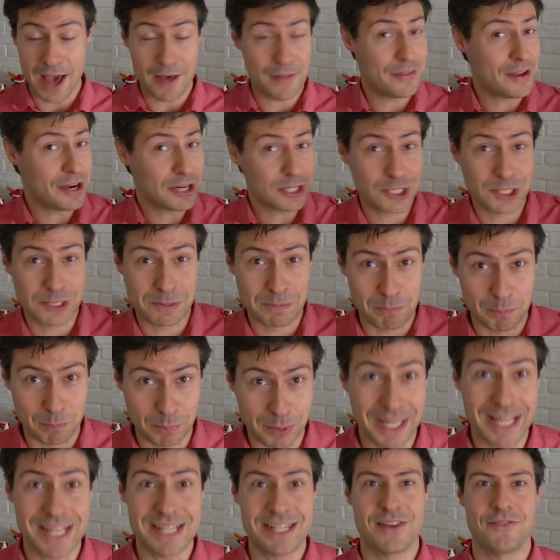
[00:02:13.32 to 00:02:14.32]
There's
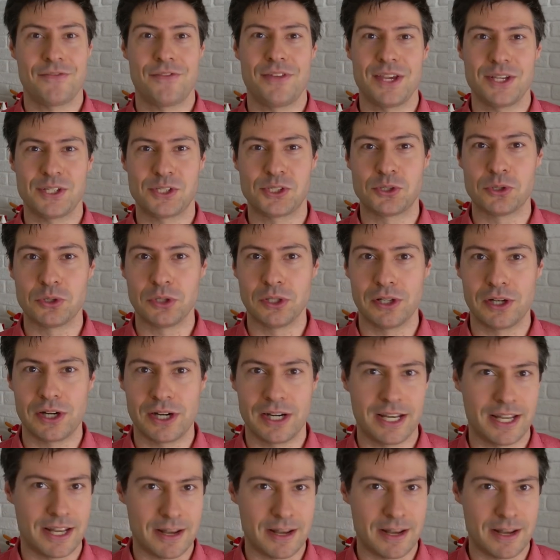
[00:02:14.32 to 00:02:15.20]
plenty of things to learn,